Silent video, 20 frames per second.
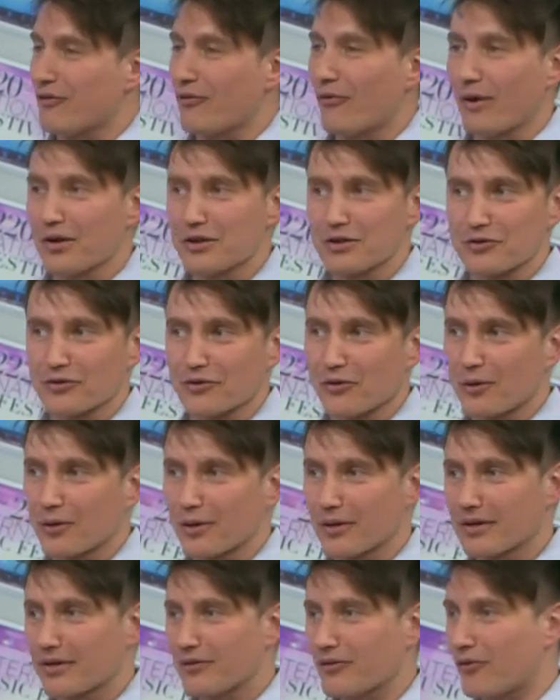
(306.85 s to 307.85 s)

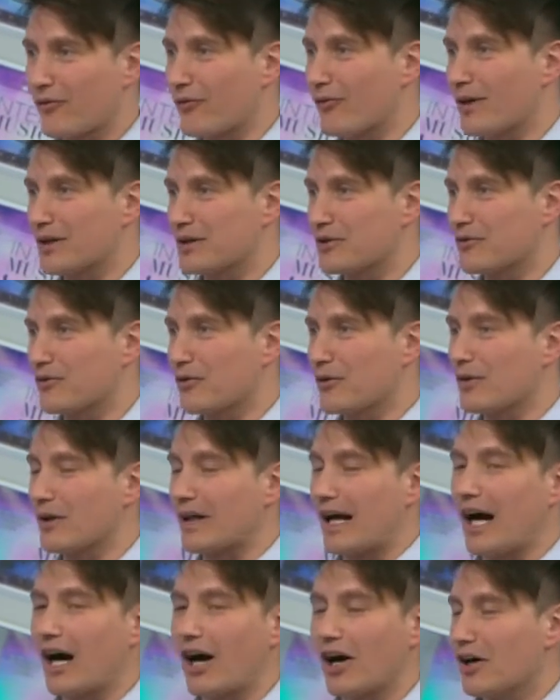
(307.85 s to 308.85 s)

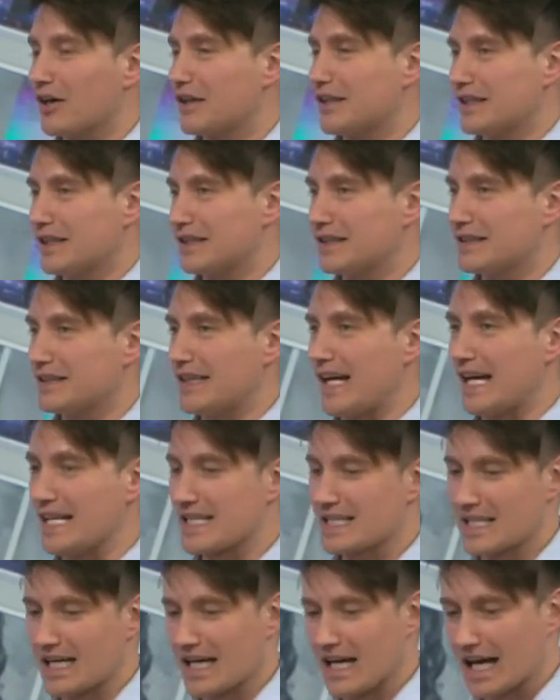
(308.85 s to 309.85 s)
wonderful artist
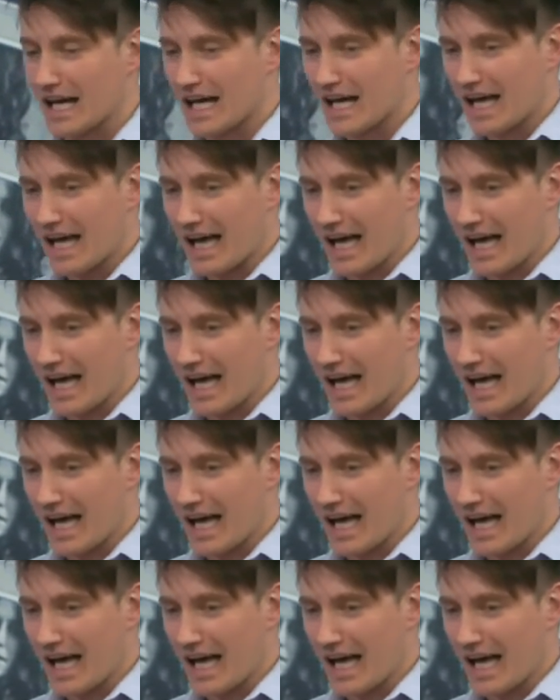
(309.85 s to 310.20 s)
as a